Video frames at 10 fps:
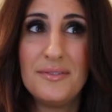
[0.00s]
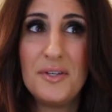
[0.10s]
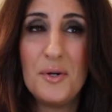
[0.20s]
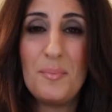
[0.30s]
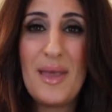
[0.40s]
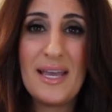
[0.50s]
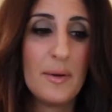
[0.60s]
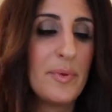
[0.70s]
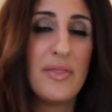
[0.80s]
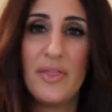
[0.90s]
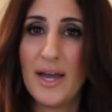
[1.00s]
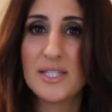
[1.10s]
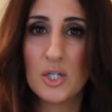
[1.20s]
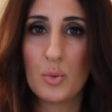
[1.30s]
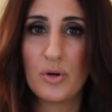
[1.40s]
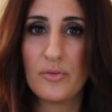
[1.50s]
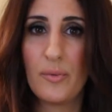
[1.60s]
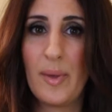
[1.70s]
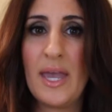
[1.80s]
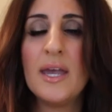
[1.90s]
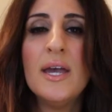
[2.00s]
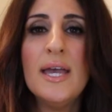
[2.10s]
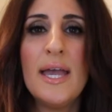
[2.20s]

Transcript: you know, makeup, that's gonna work for me.